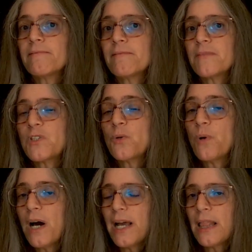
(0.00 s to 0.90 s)
to
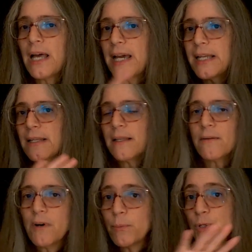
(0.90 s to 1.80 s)
highlight
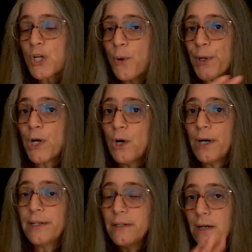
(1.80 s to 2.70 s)
what was going
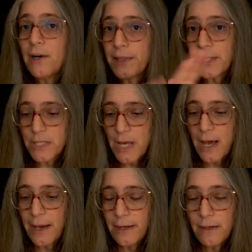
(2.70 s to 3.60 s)
on the
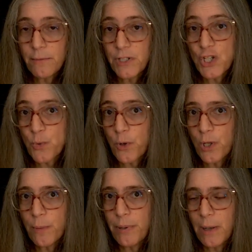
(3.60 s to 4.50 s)
side, which is where all
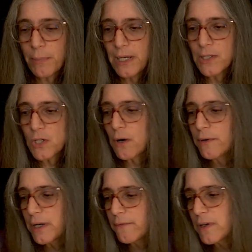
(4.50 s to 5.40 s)
the pumpkins are
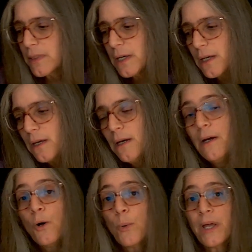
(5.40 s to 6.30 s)
and everything,
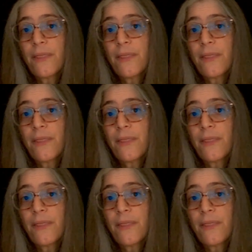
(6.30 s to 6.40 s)
with